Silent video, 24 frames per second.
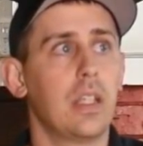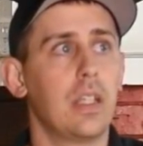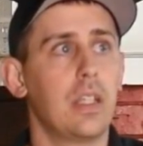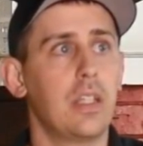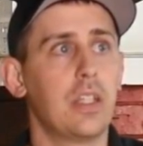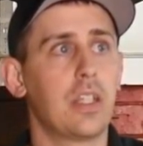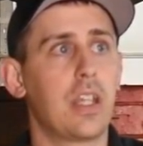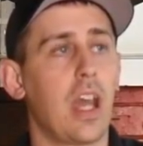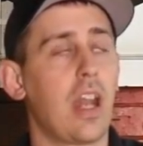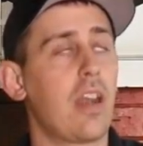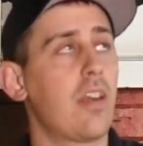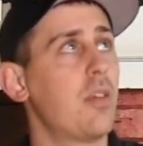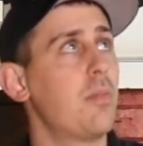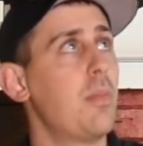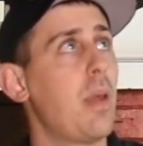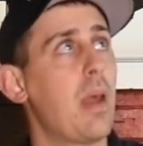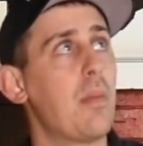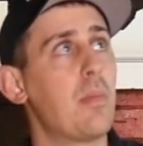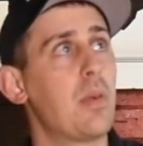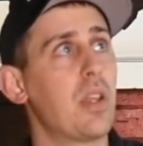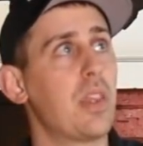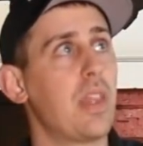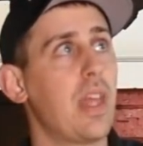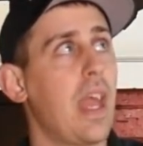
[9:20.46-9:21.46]
you got to
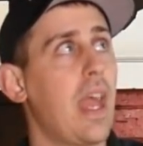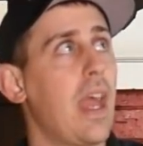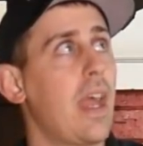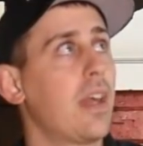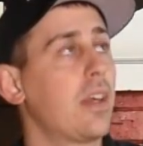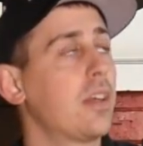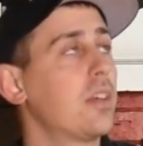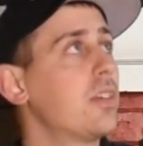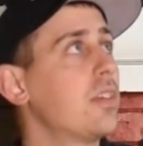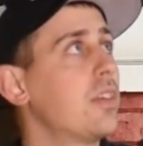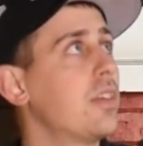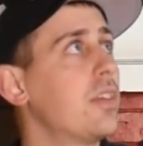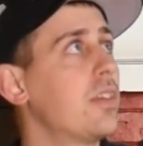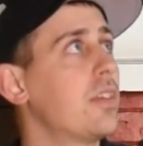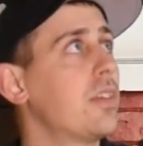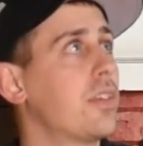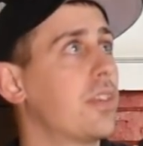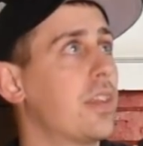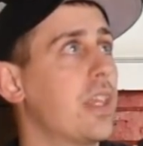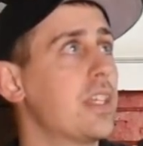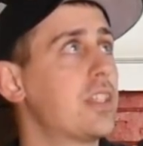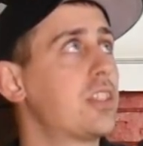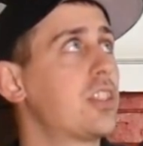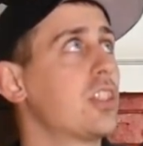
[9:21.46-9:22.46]
remember that
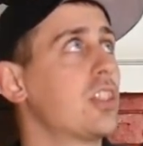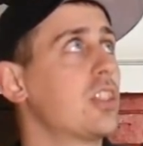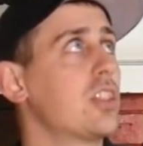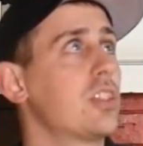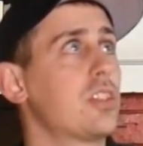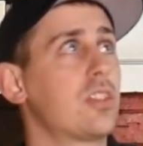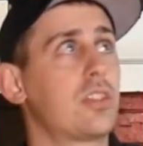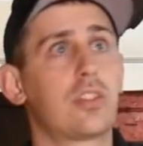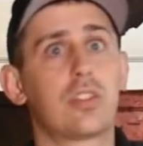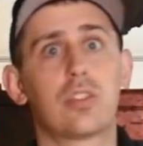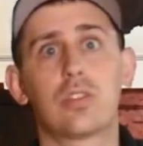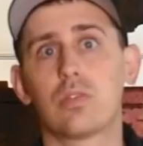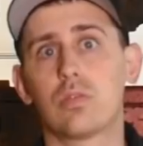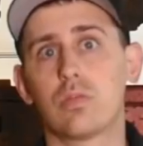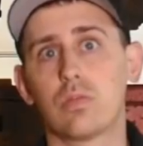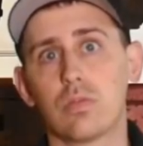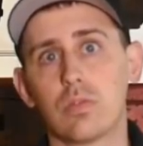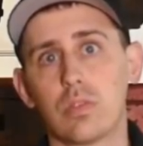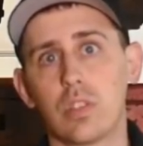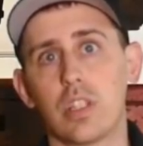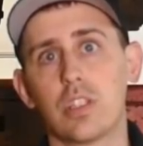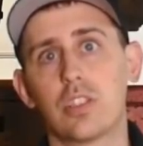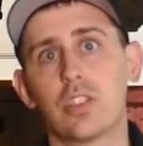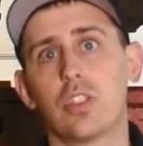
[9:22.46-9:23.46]
this is
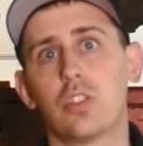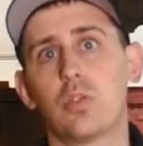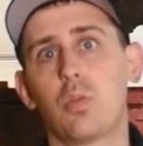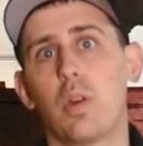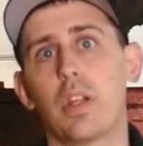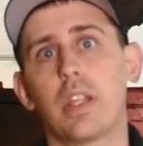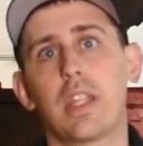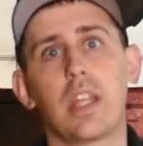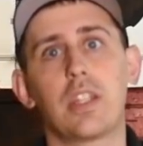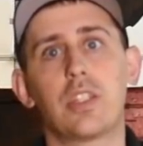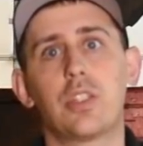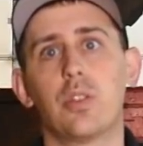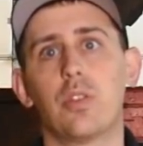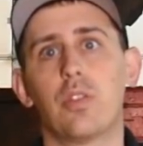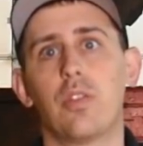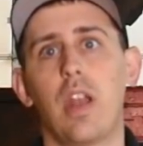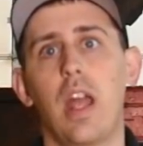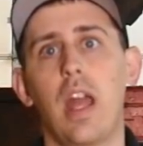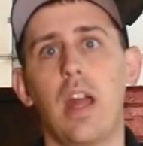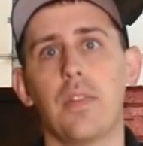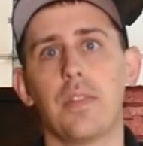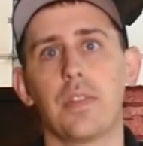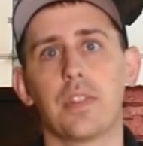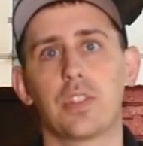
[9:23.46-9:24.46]
what gets you
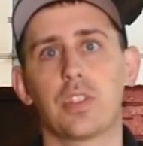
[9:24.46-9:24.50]
around.